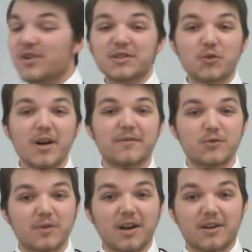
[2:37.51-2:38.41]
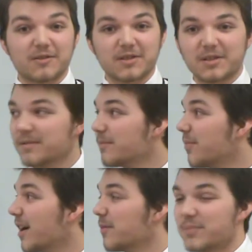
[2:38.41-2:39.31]
so that's quite a few cars
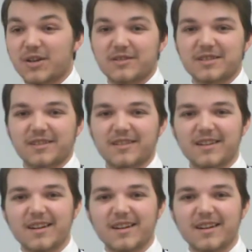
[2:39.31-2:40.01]
by comparison.